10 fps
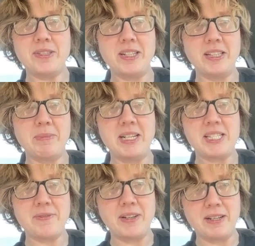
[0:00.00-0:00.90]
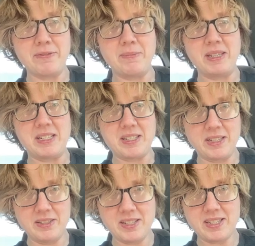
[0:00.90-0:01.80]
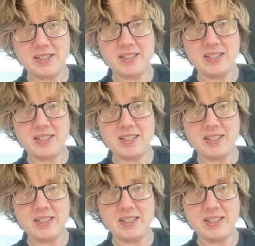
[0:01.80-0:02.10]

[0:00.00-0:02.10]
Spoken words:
that eliminates 5 from these cells.